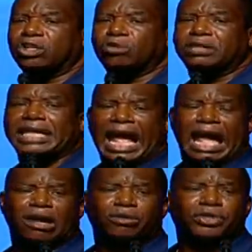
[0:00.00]
you
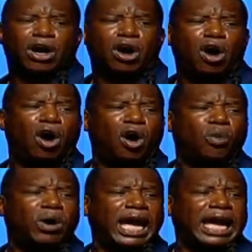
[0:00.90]
down the
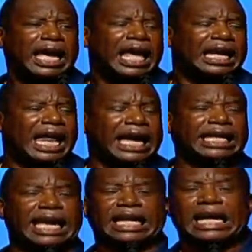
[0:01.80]
hallway
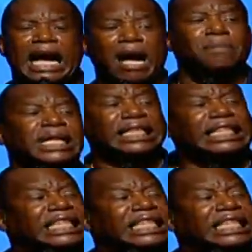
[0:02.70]
like a common